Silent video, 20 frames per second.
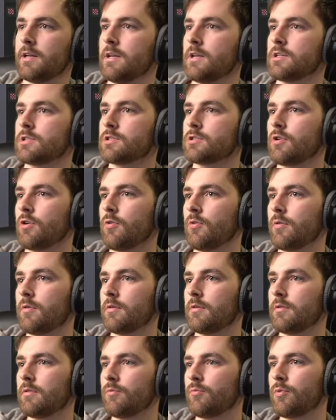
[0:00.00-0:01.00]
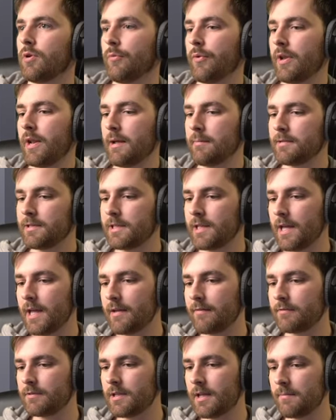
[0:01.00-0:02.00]
So when we enable the
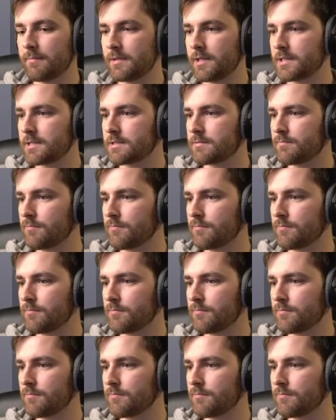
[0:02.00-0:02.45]
empties